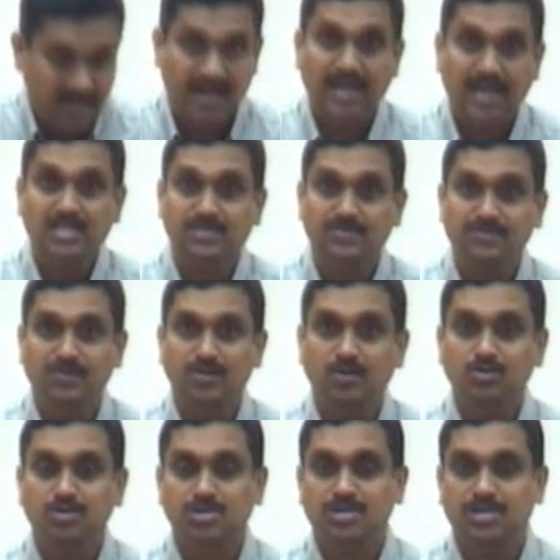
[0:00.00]
Cash
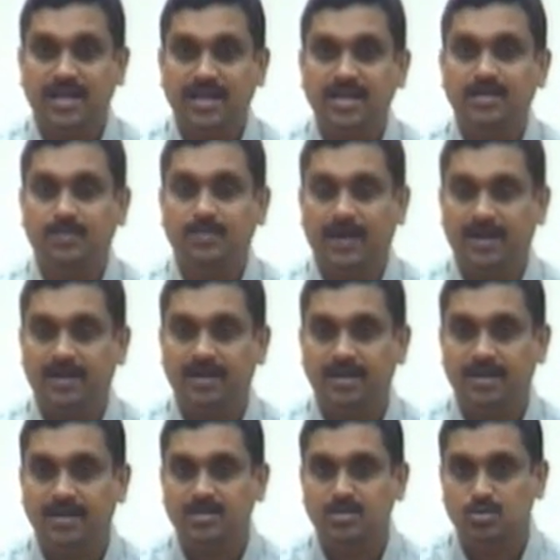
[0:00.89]
flow
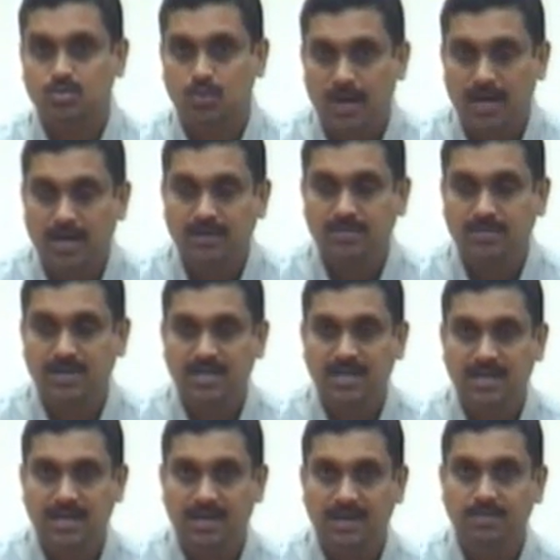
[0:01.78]
statement is one of
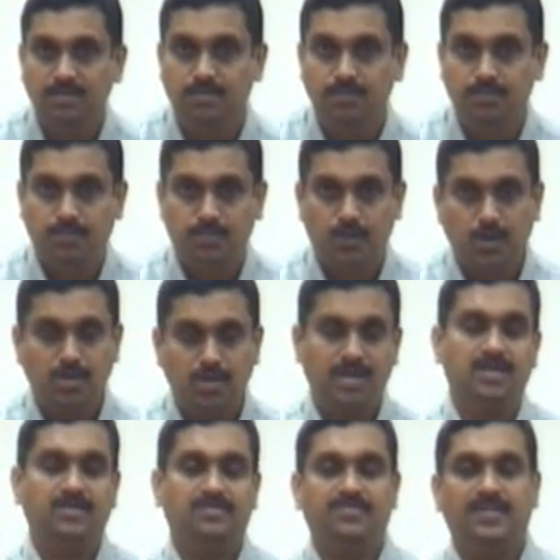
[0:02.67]
the
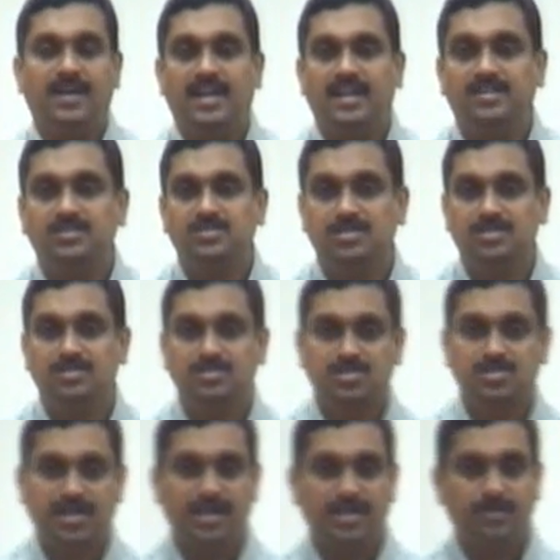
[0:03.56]
important financial
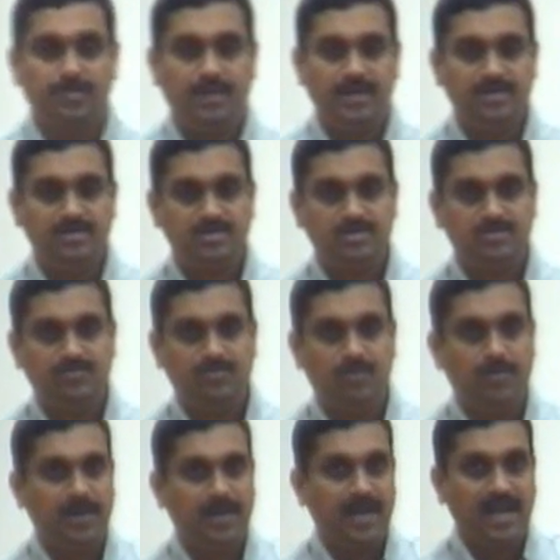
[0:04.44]
statements
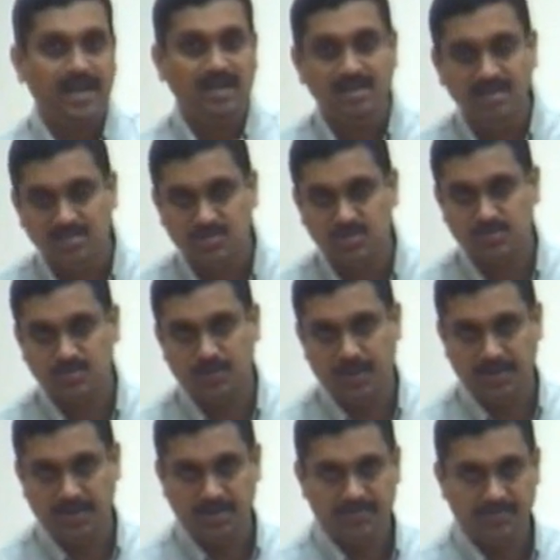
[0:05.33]
from an analyst's
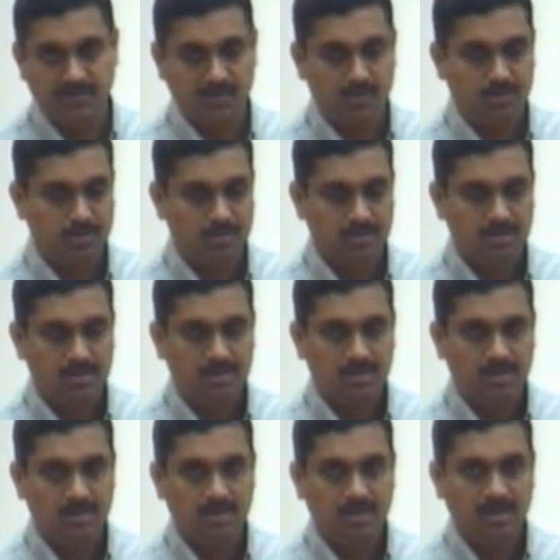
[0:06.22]
point of view.
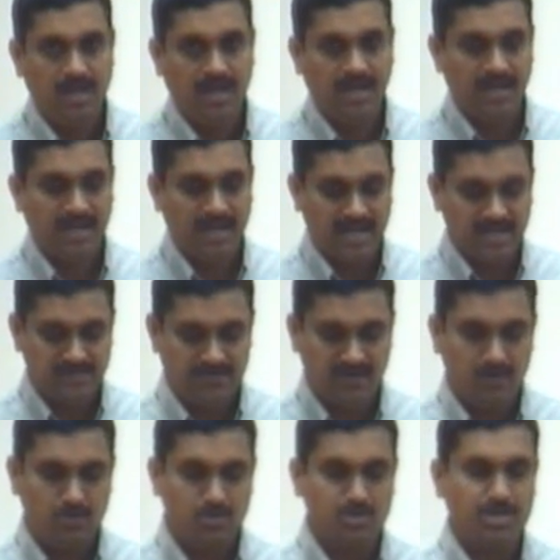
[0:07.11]
And cash
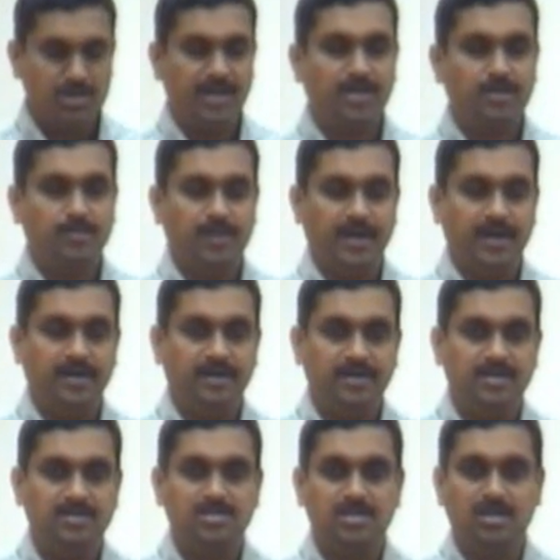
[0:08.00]
flow
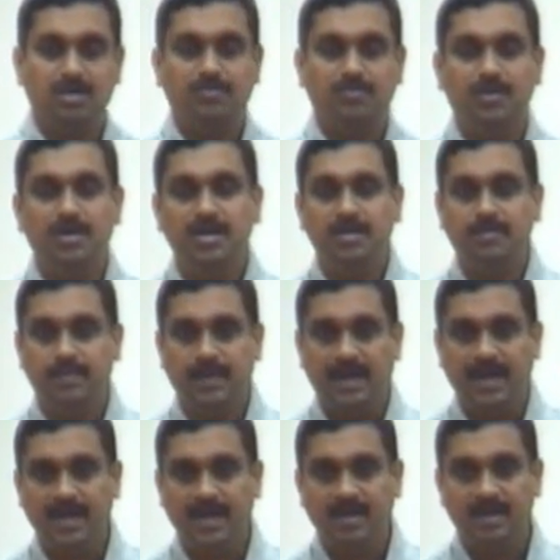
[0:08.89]
statement is governed
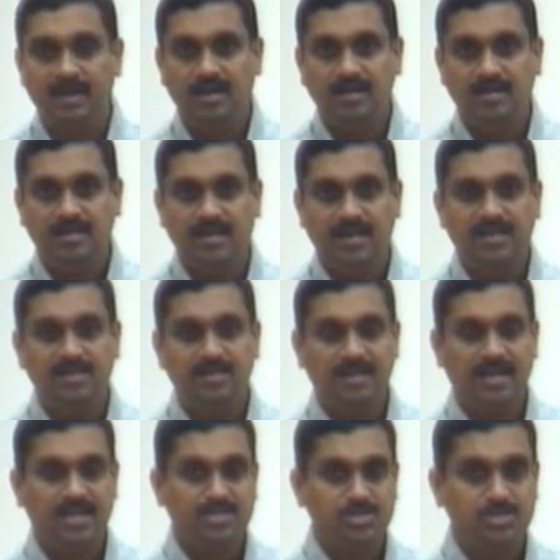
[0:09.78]
by the
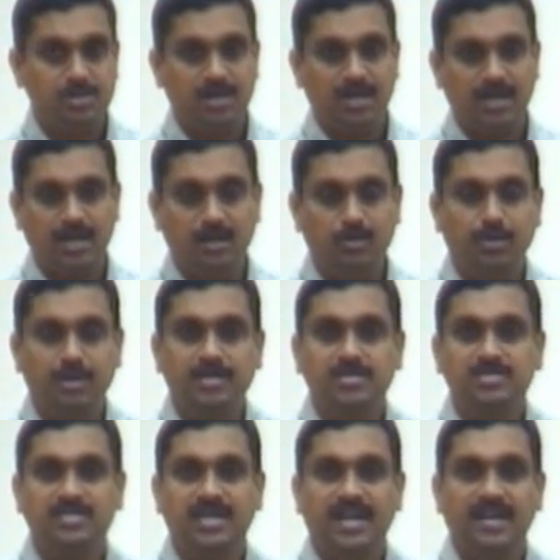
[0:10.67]
International
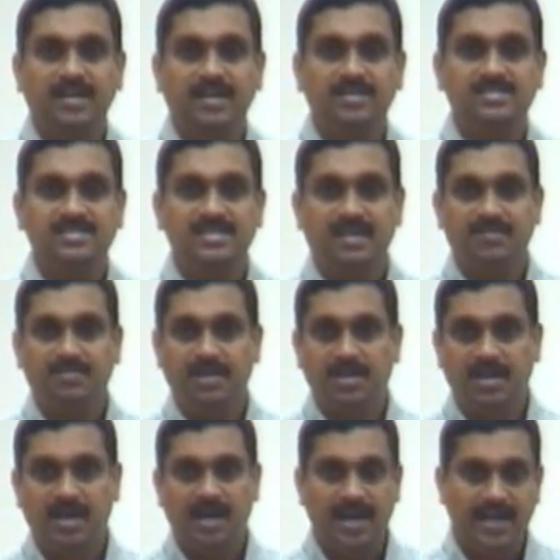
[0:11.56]
Accounting Standard 7,
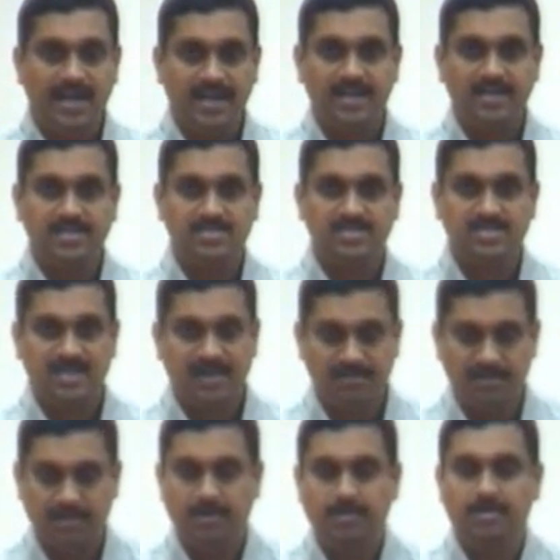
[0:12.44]
IAS
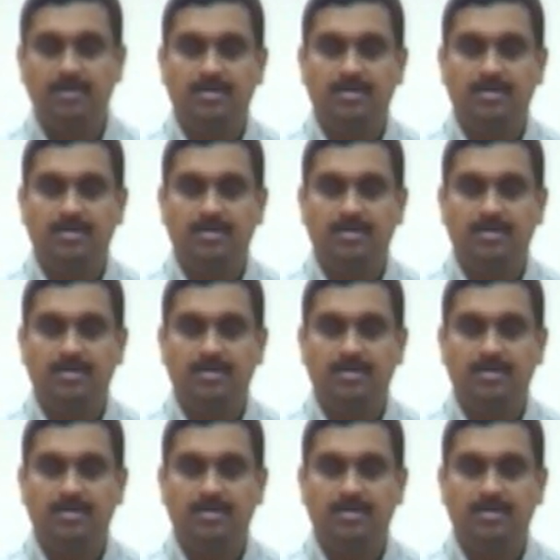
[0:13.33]
7.